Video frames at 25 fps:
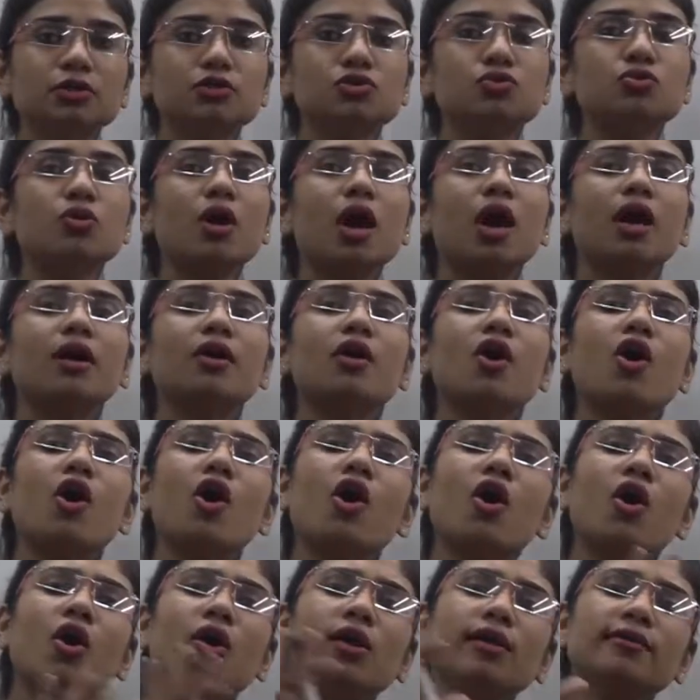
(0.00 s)
to our
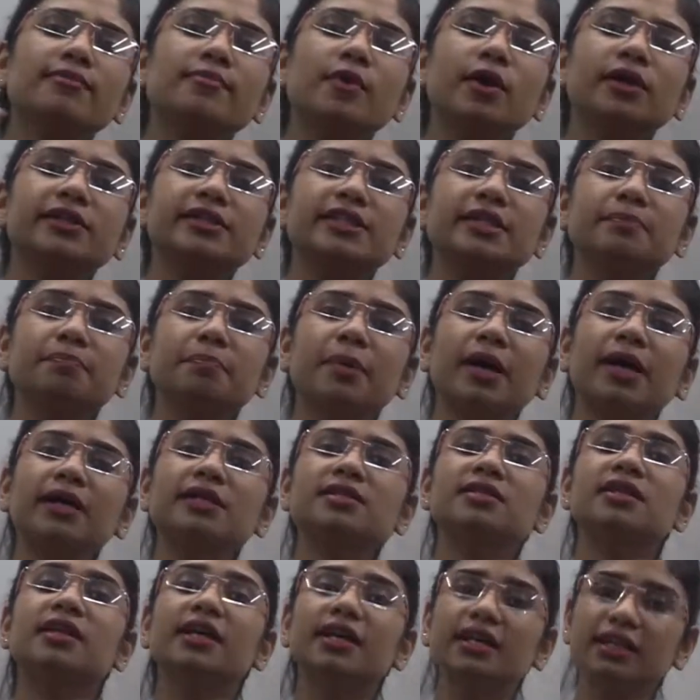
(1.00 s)
all body
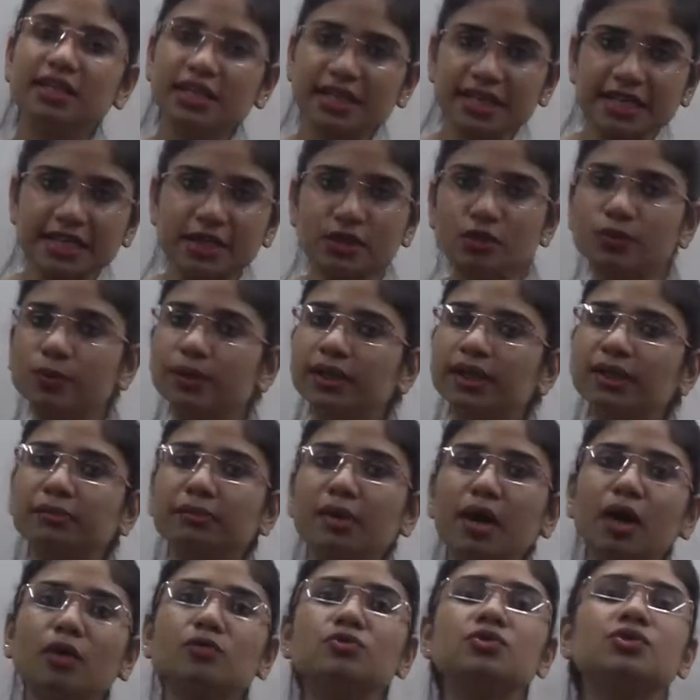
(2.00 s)
parts in equal
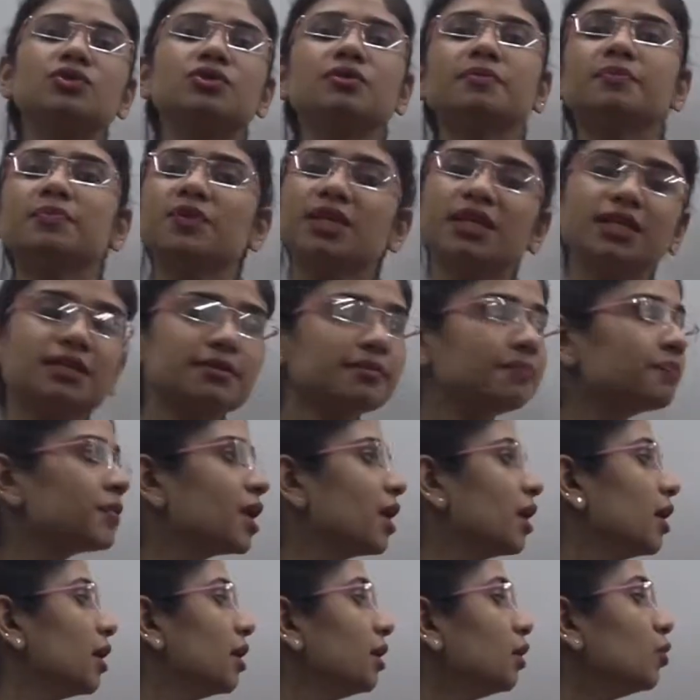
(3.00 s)
amounts. Yes.
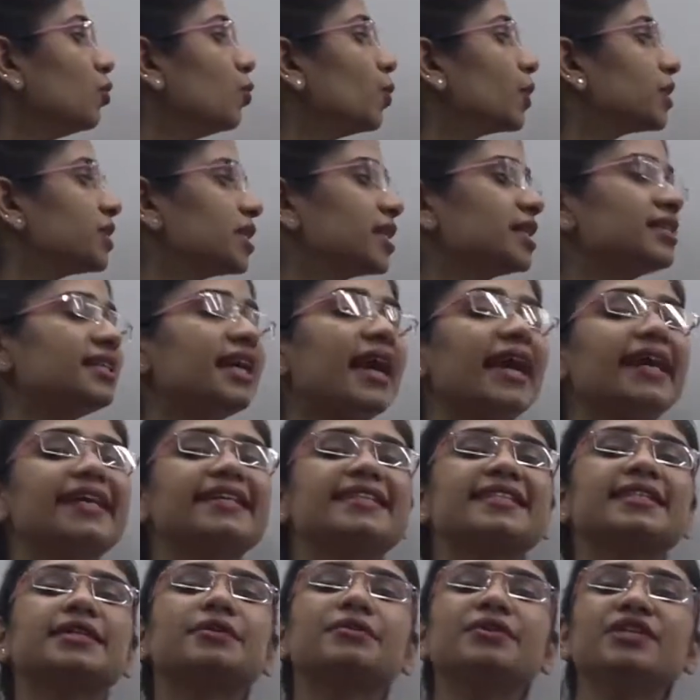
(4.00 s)
Now, what is
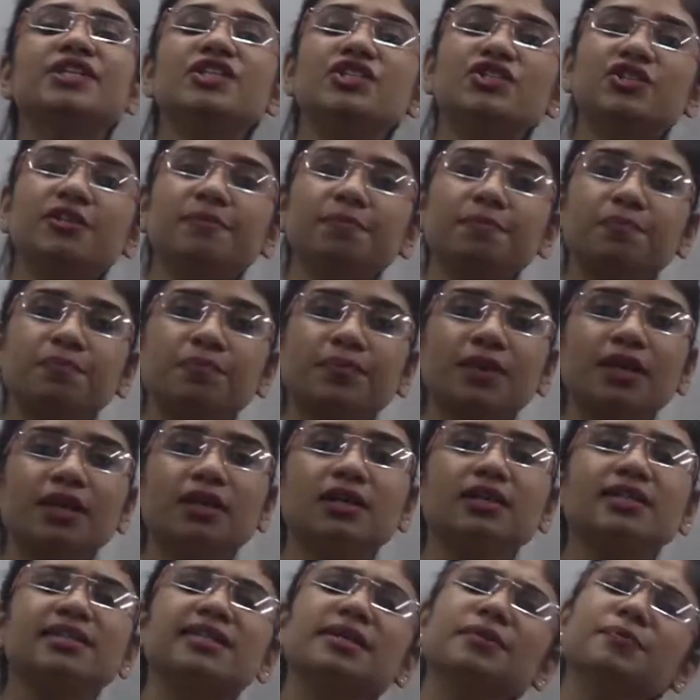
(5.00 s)
excretion?
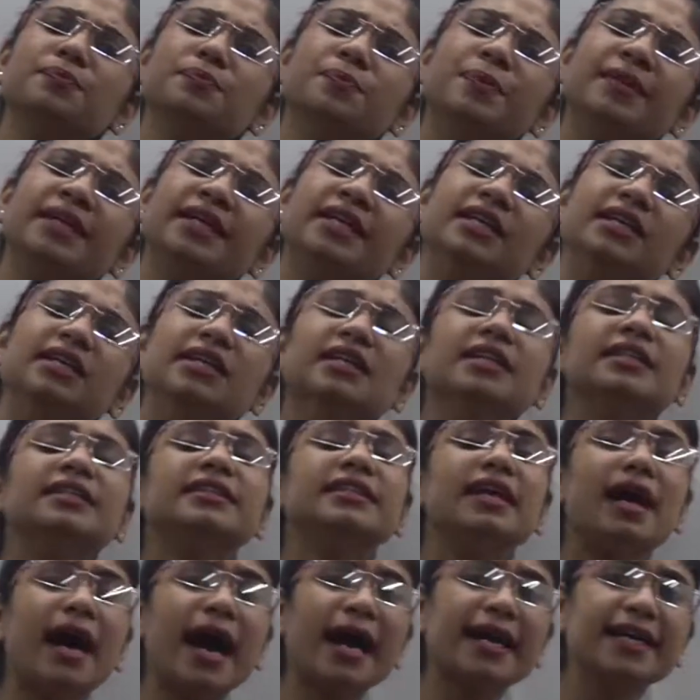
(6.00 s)
Simply,
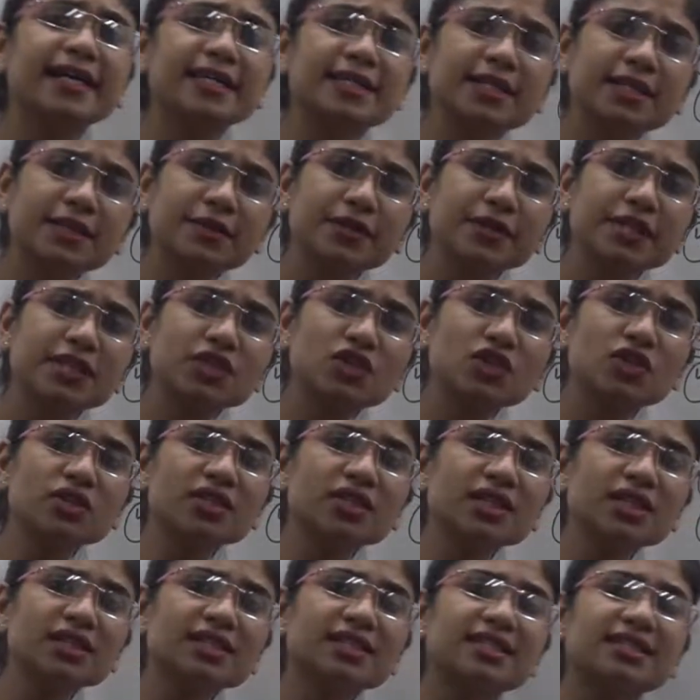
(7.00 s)
the excretion
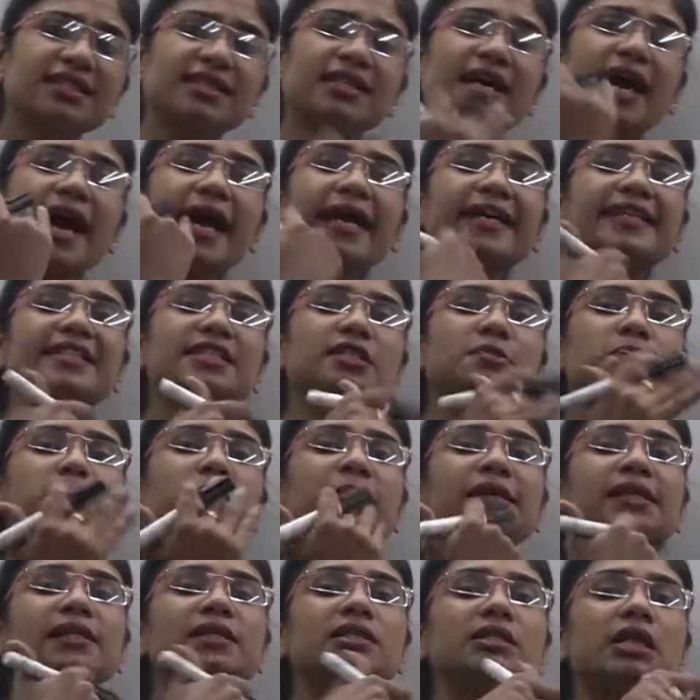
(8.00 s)
is the
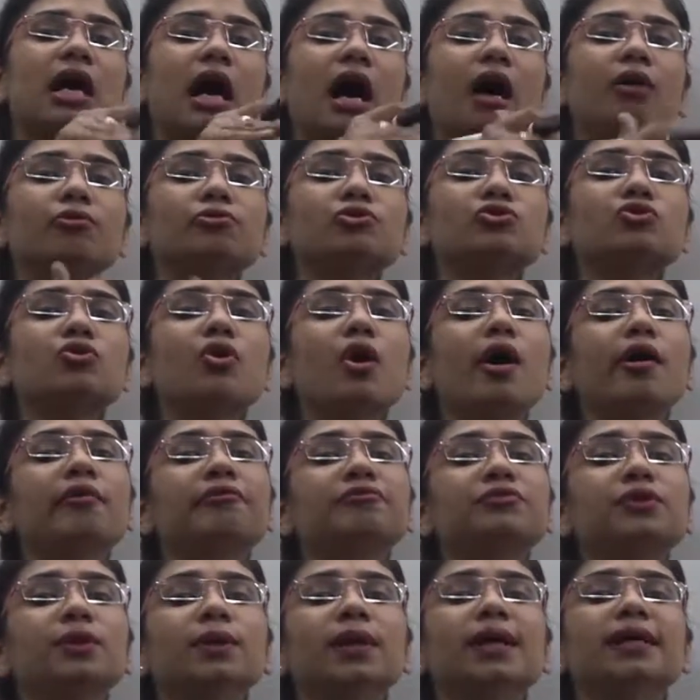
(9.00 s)
expelled out
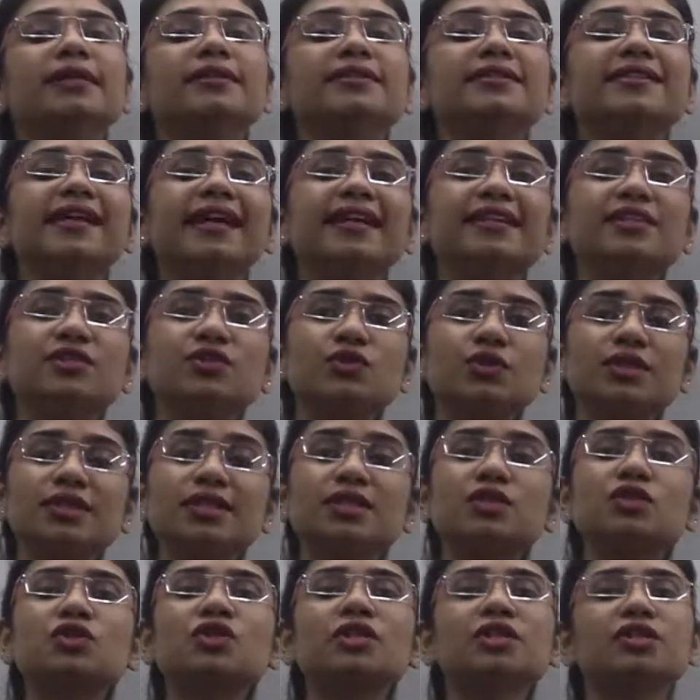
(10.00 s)
of the
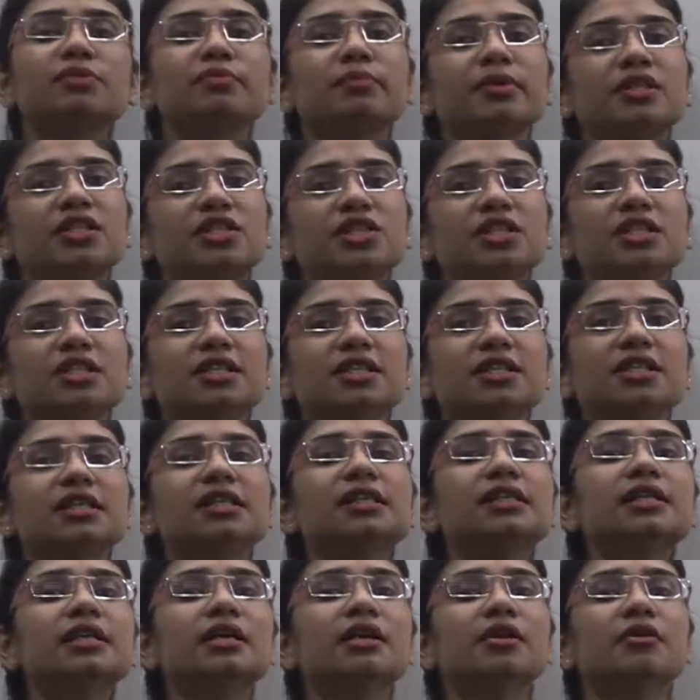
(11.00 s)
undigested
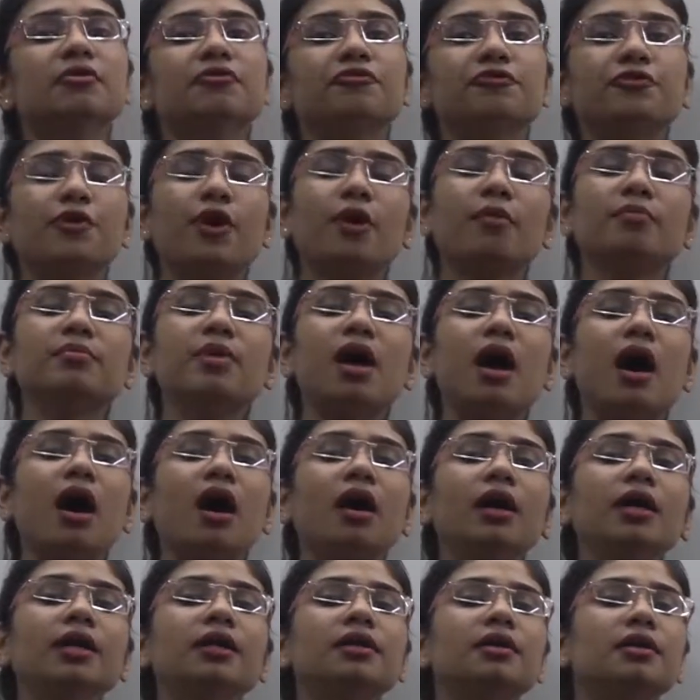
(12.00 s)
material from
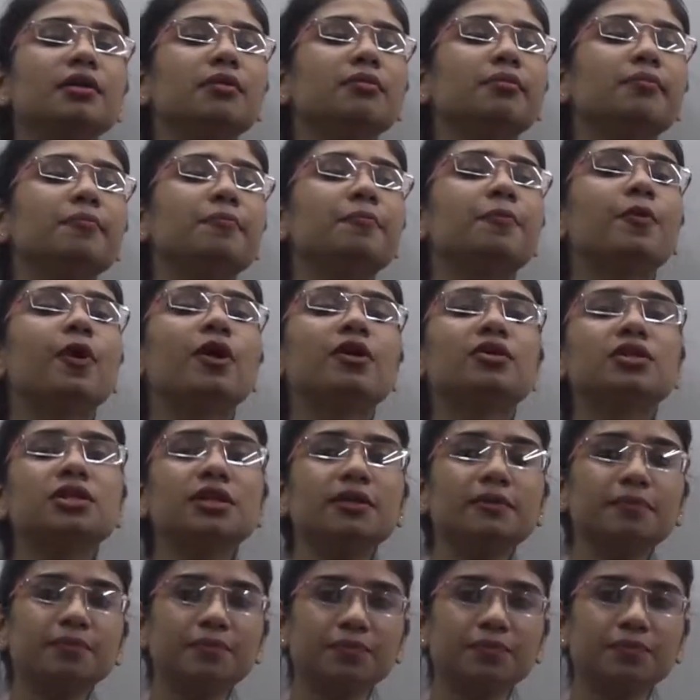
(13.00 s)
our body.